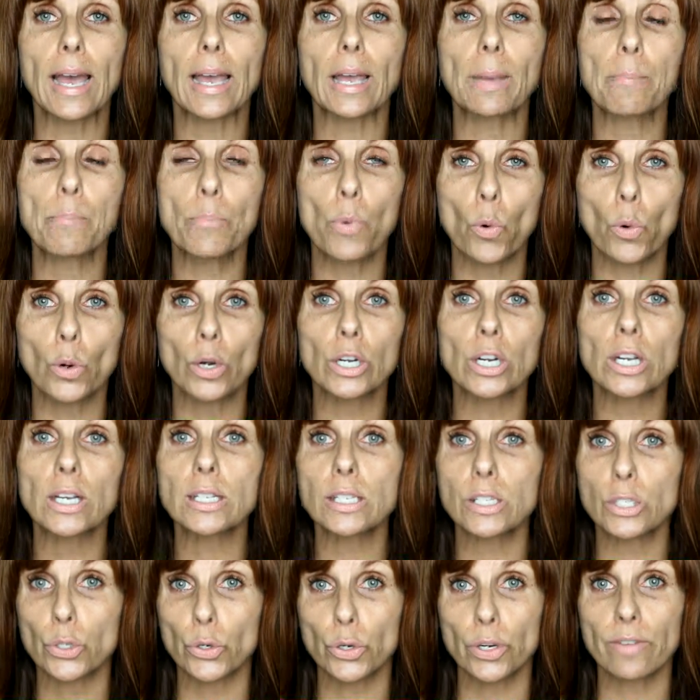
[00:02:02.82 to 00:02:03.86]
a board
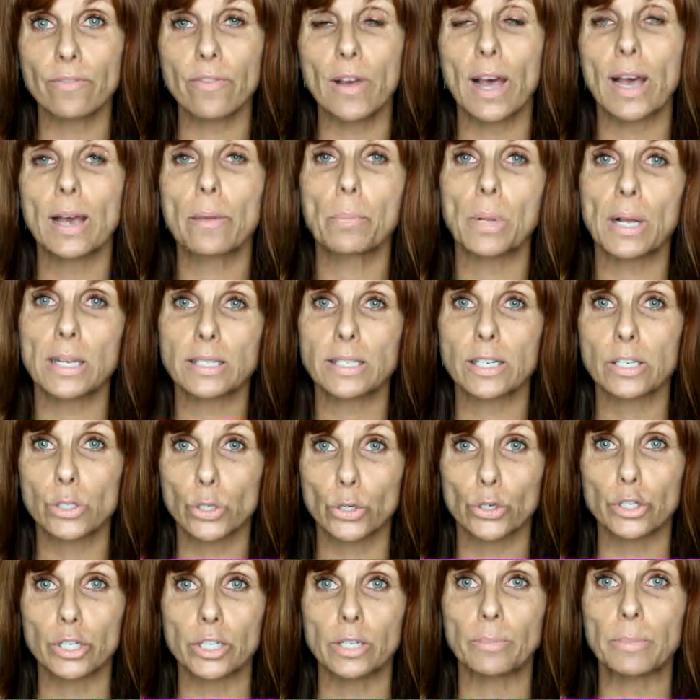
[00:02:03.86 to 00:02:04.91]
certified plastic
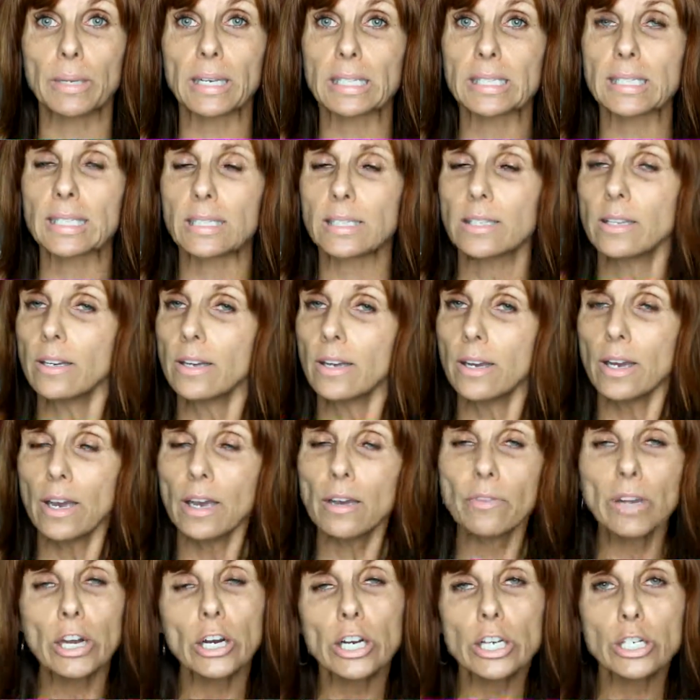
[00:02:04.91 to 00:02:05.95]
surgeon because it's
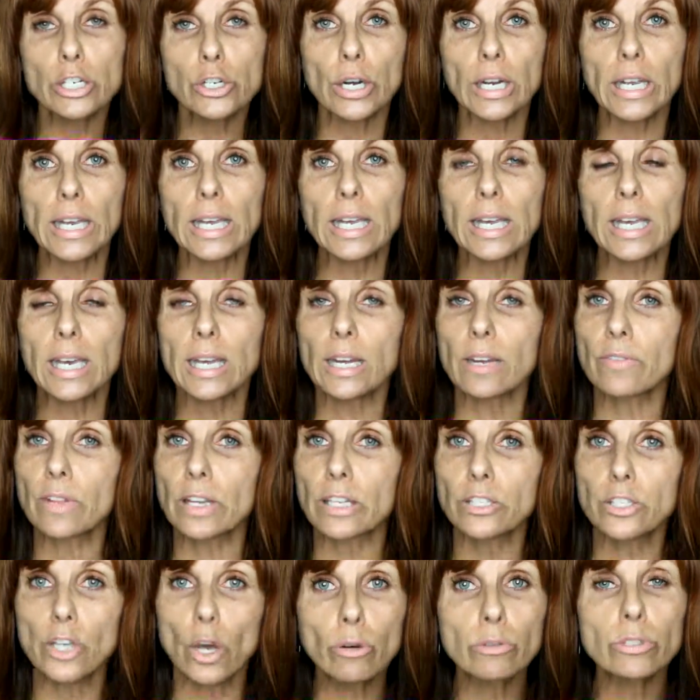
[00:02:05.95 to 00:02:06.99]
very tricky, and if
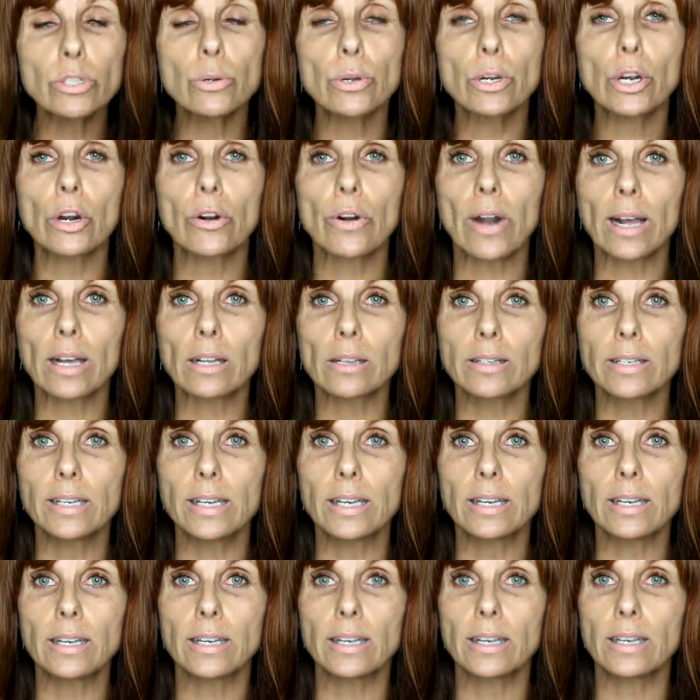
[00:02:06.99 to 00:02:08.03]
they don't do it
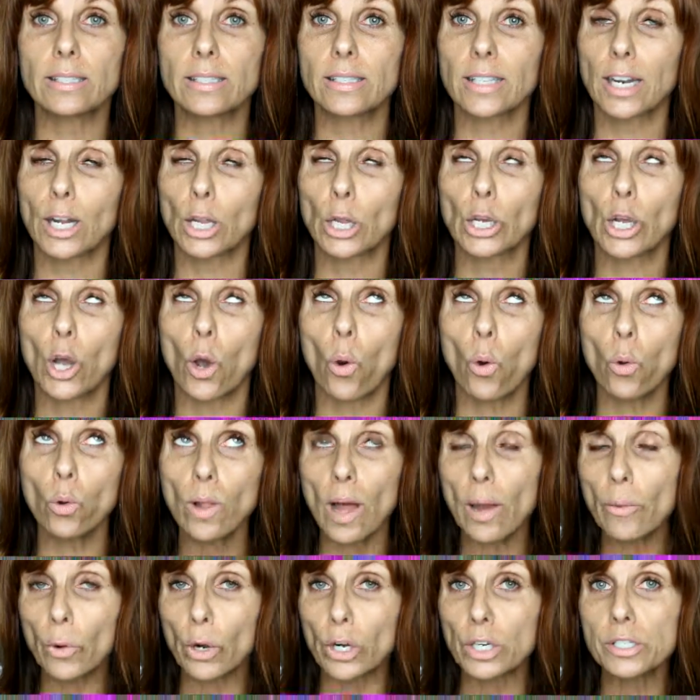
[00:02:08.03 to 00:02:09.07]
correctly, it's going to look a whole
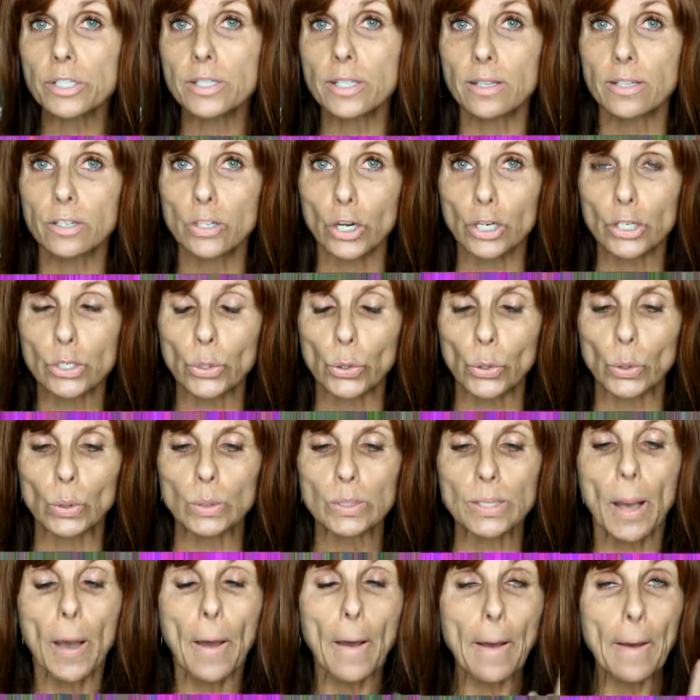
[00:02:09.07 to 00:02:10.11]
lot worse than the dark
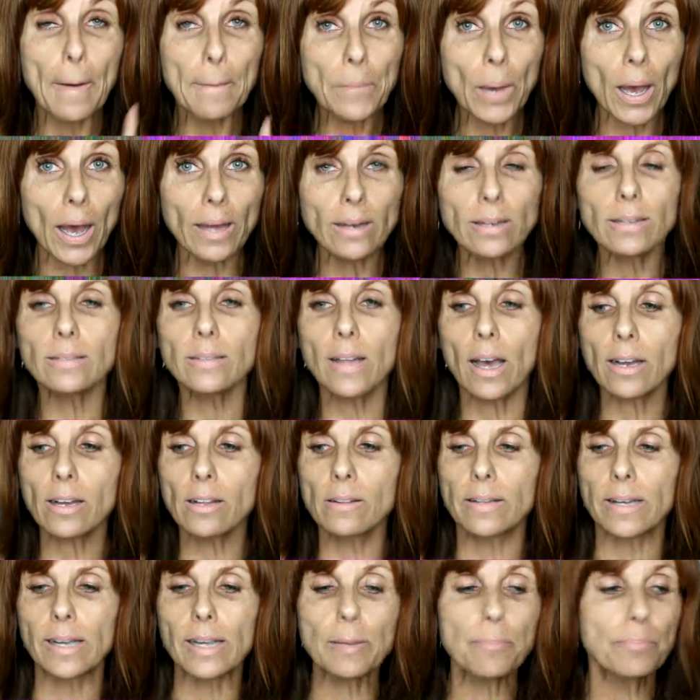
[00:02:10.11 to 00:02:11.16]
circles. But
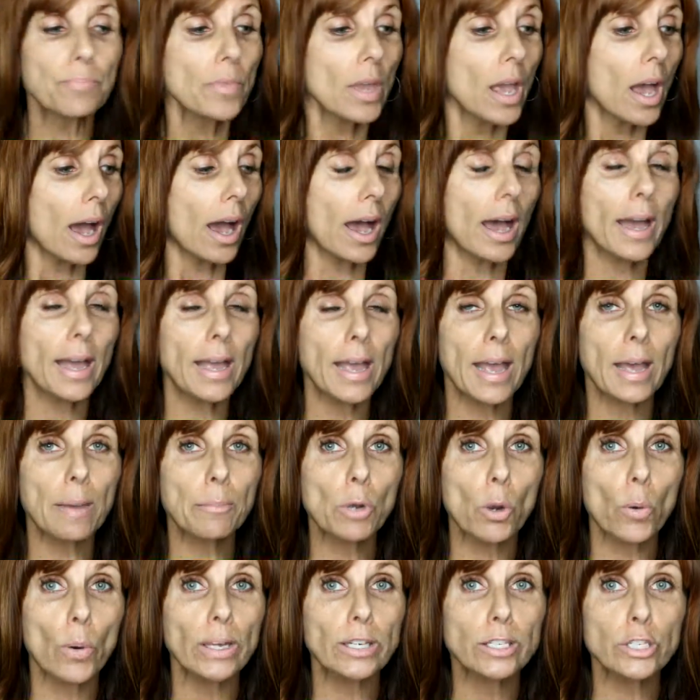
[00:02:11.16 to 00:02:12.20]
luckily, I am
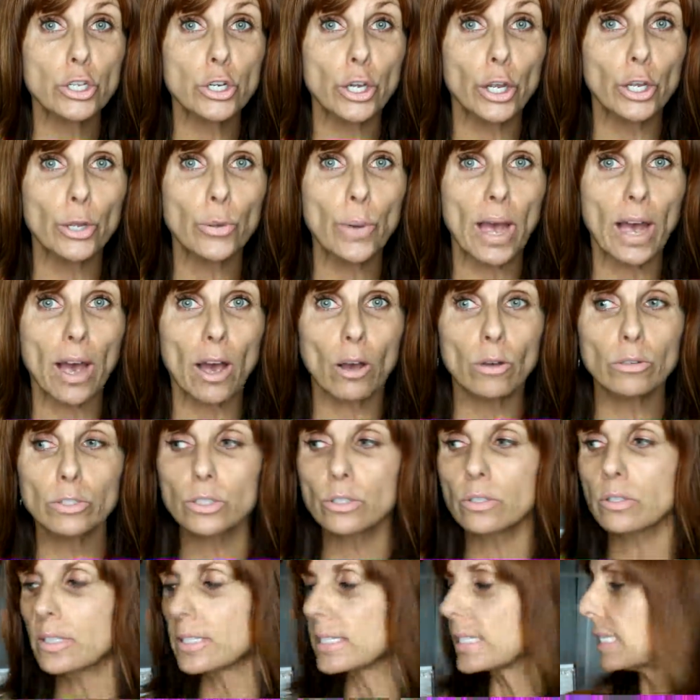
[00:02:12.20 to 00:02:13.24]
going to show you how the